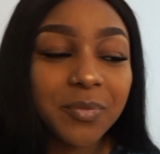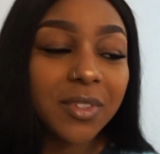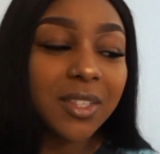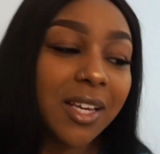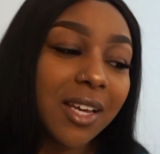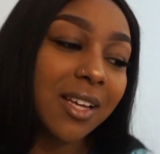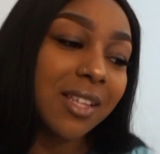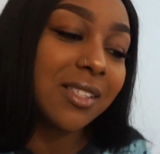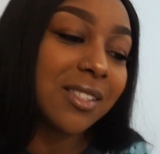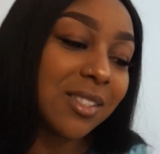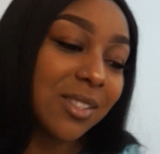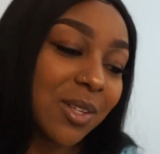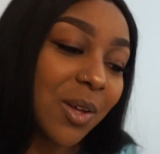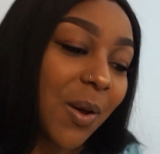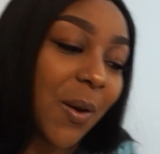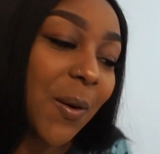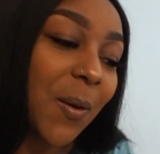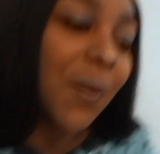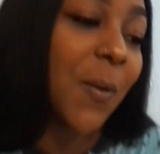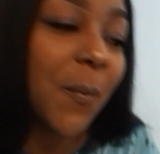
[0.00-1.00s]
Yes,
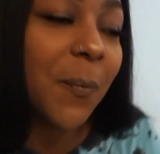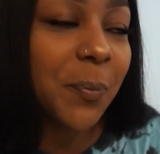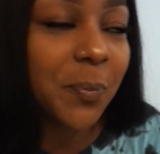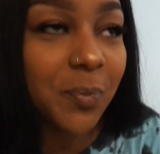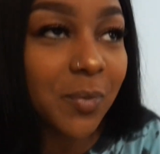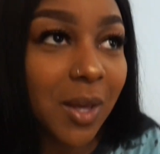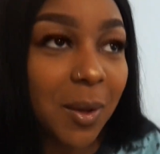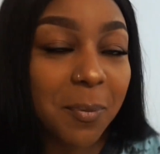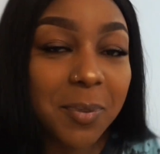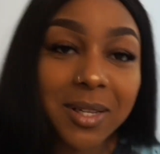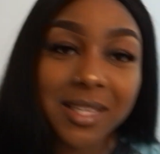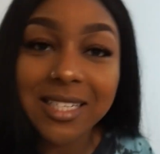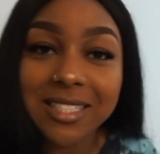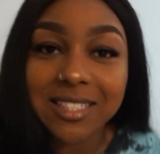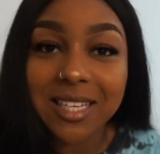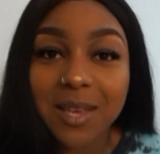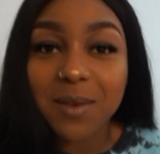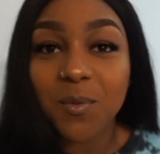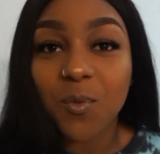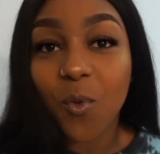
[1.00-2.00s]
so please
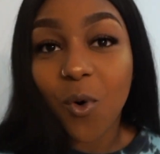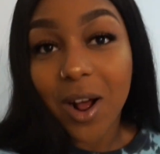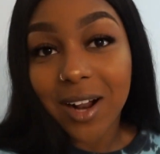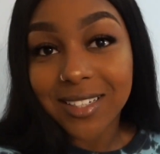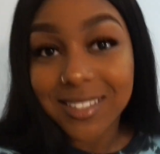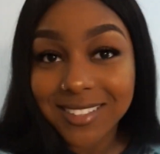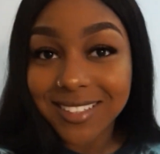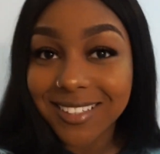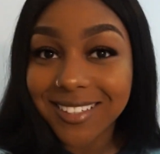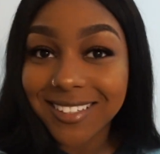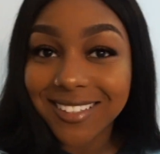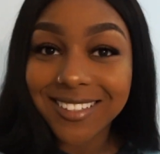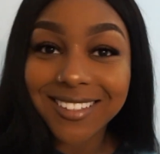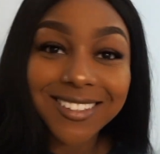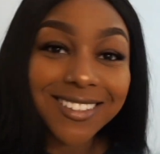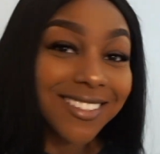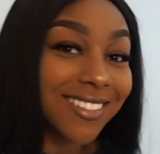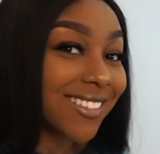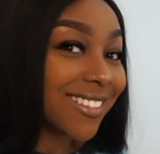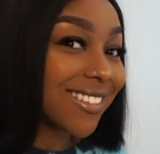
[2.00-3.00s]
keep
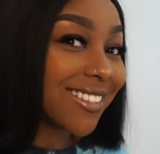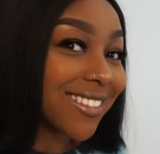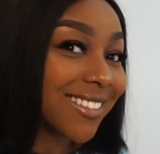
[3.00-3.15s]
watching.